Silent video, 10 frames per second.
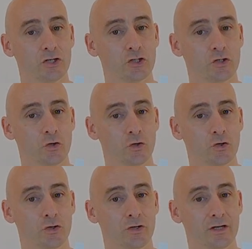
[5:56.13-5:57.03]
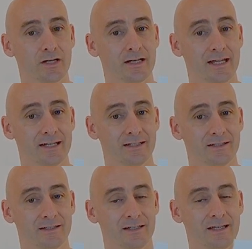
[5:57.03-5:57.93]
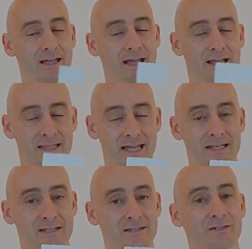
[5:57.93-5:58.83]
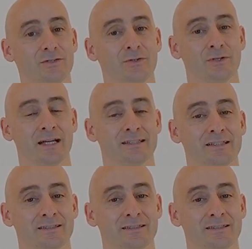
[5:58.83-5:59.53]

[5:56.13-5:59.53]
Sho Nen. And then you get the